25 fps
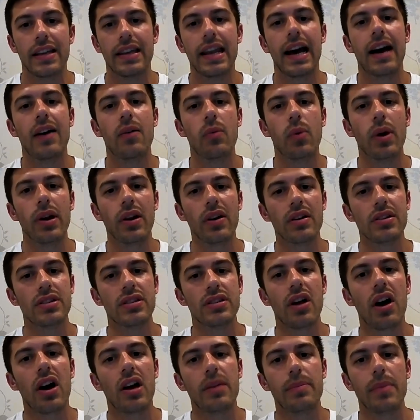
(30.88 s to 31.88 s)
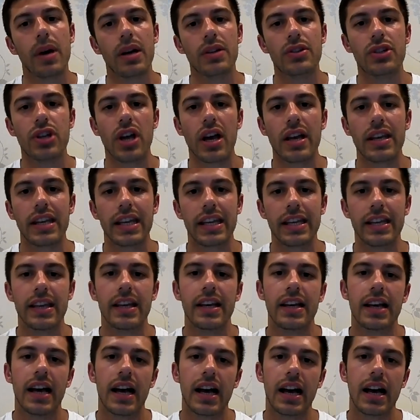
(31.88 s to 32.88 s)
Now, when I started my journey
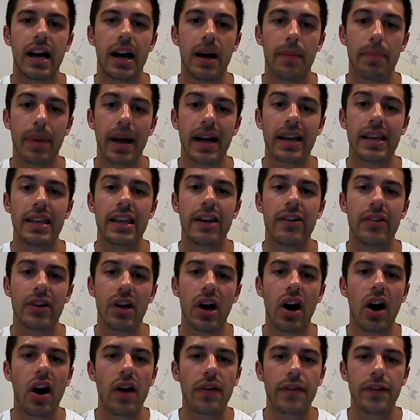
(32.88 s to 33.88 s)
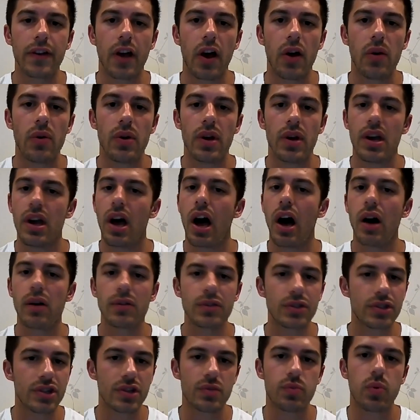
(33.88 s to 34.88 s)
uh, about a year and a half ago, I
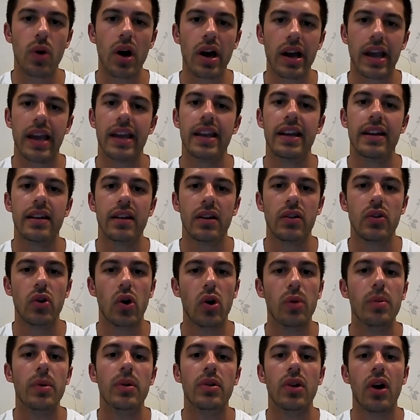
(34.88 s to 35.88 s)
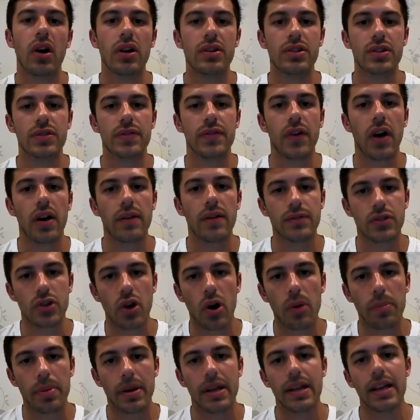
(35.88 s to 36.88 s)
was just working in a normal nine to five
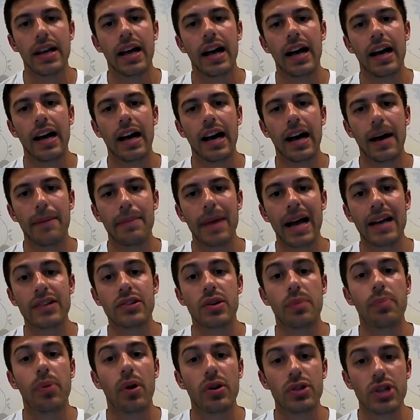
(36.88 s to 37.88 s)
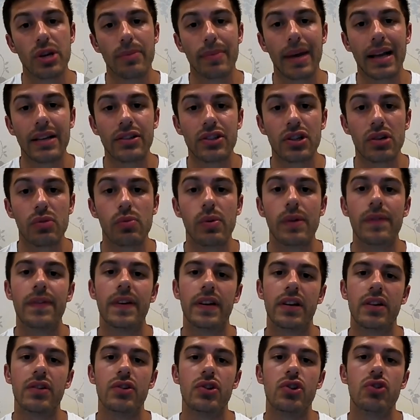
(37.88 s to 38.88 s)
job um, as a project manager with
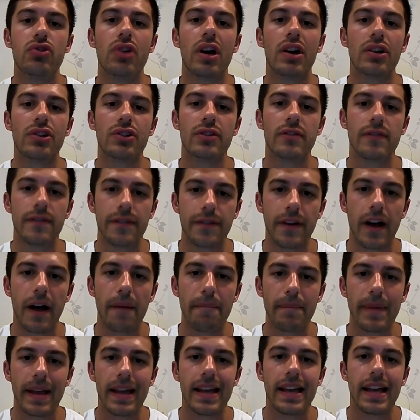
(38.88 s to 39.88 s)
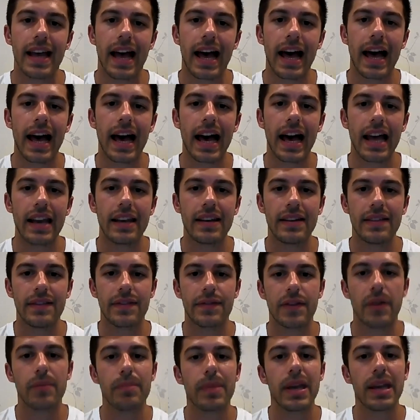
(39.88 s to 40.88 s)
a construction firm. And
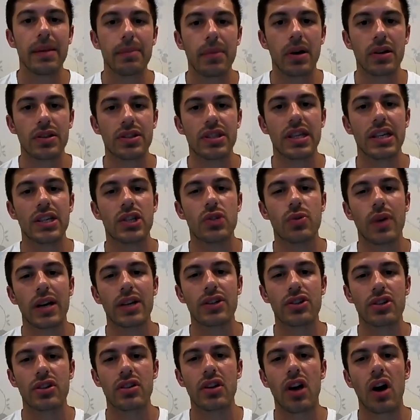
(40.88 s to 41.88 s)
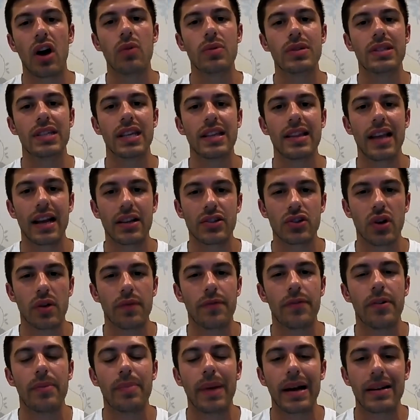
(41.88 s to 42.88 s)
for me, my situation, I was in that
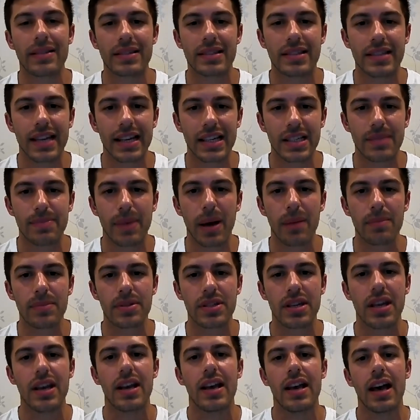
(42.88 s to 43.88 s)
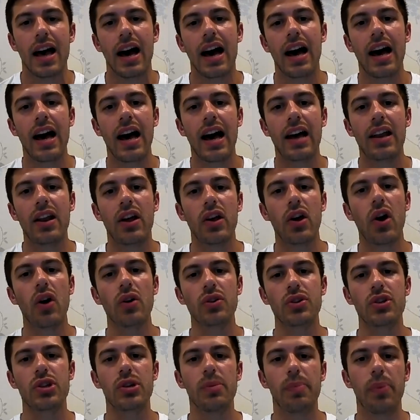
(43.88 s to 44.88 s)
job for about six months. Uh, and I
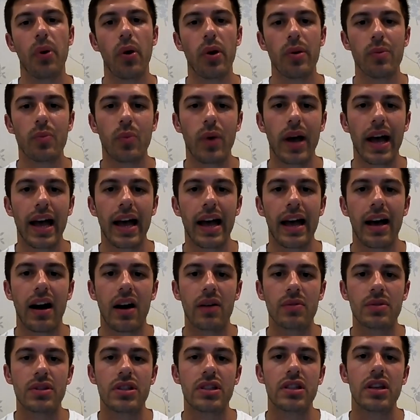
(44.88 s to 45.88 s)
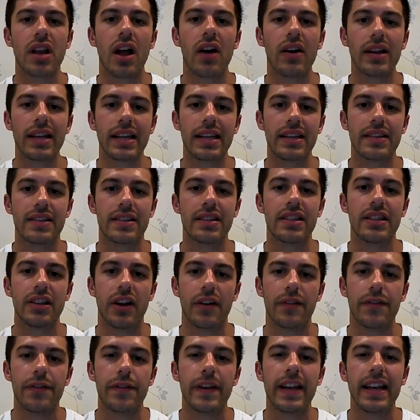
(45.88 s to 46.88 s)
got to the point where I was slightly, you
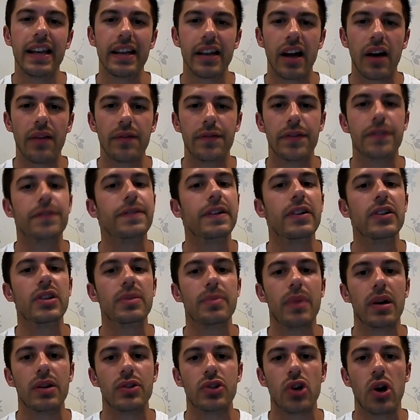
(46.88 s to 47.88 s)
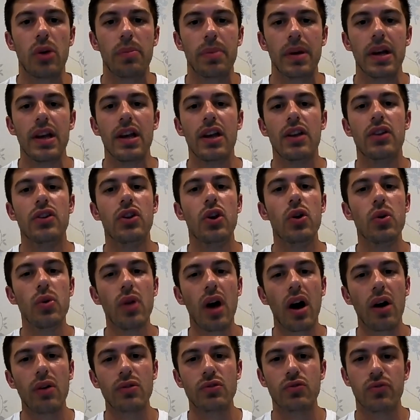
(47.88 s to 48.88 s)
know, feeling unfulfilled in my job, knew
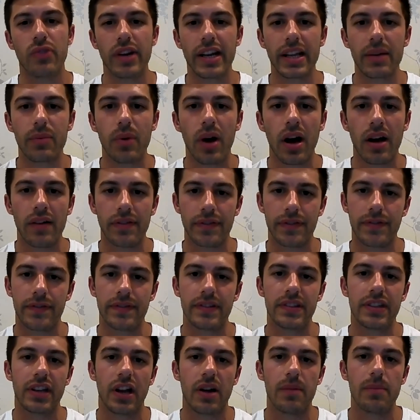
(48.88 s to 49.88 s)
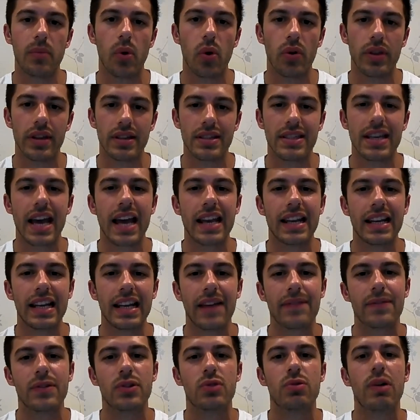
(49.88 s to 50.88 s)
that I was really worth, you know, more than 10,
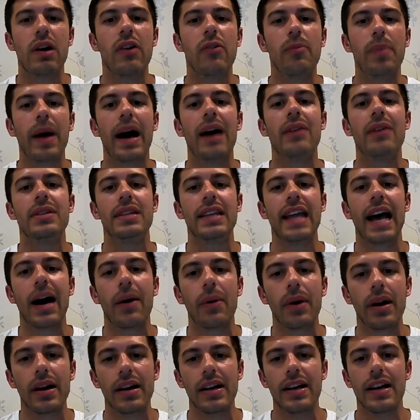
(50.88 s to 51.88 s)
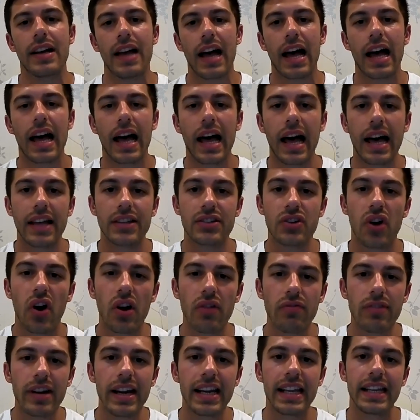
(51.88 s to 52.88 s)
11, 12 pounds an hour. Uh, and
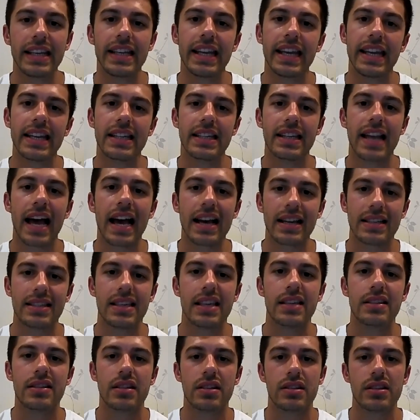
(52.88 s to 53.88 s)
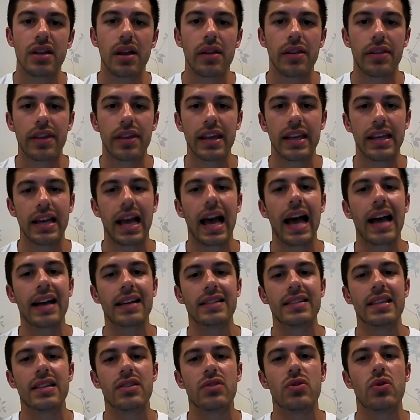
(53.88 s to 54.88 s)
I really needed access to something,
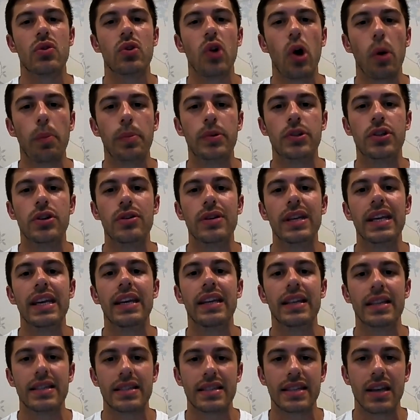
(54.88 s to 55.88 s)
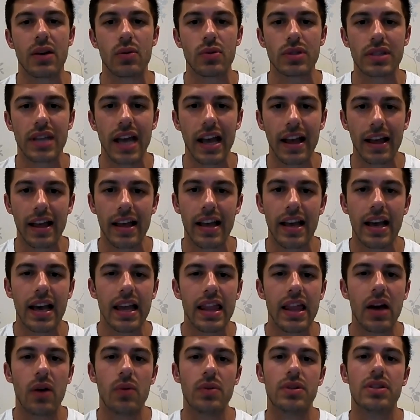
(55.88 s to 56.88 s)
access to an opportunity and a skill set
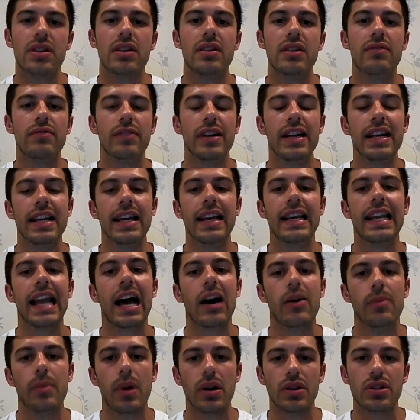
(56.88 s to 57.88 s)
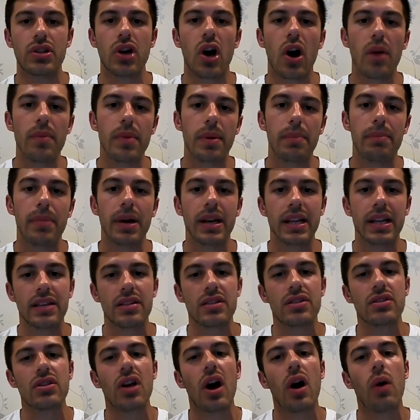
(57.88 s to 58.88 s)
that was going to really allow my time and money
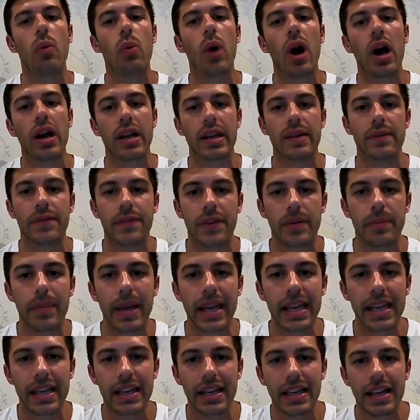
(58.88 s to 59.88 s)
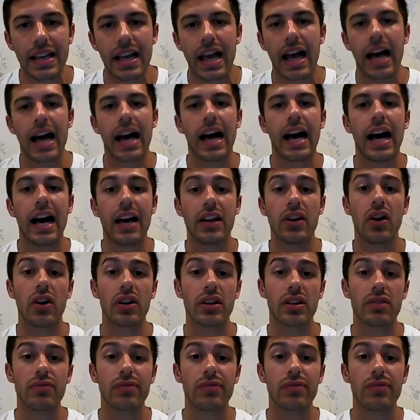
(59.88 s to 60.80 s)
to start working for me uh, and I